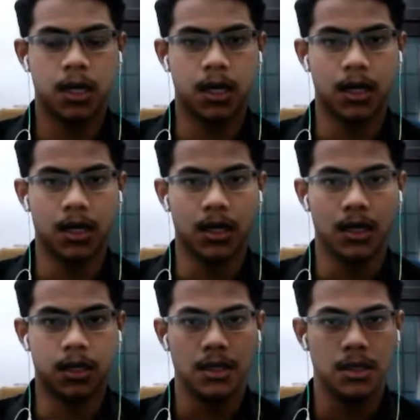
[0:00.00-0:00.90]

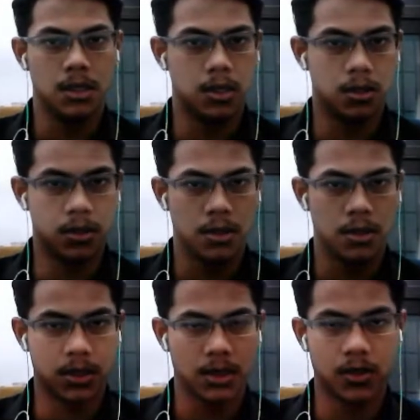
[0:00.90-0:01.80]
the
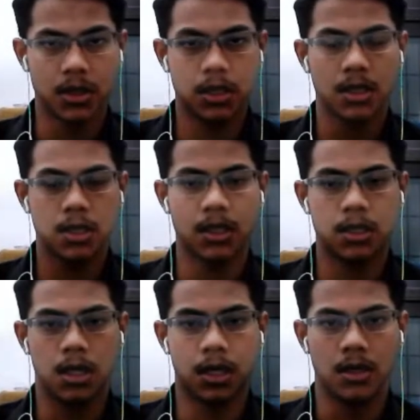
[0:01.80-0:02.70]
student
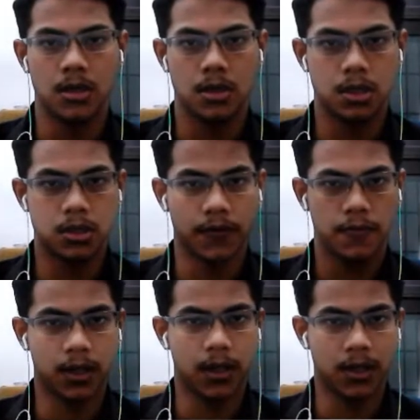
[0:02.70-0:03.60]
no need to
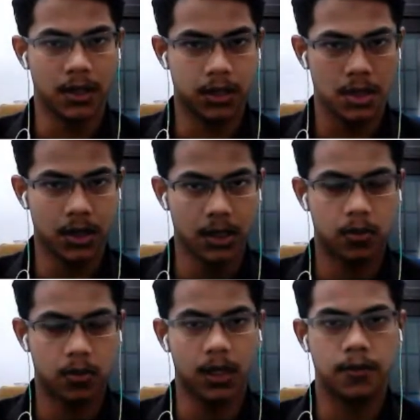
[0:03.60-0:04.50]
feel uneasy
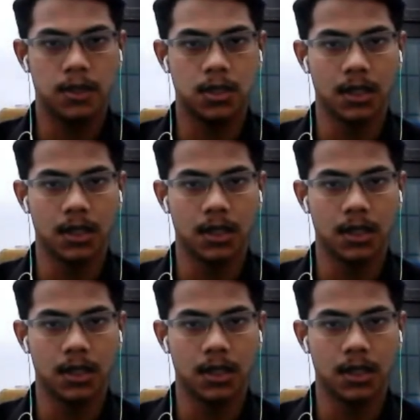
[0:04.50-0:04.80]
whenever